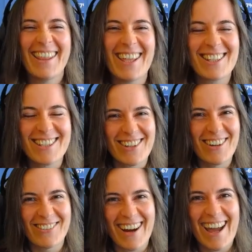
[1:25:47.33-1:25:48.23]
That's so
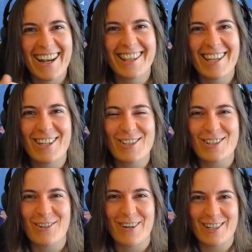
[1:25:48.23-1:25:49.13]
rad. Thank you
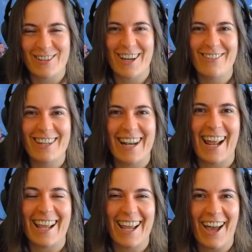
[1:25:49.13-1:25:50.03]
so much for coming and
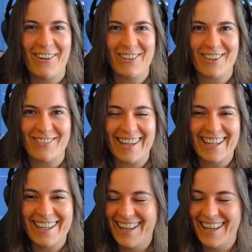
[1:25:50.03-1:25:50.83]
hanging out with me.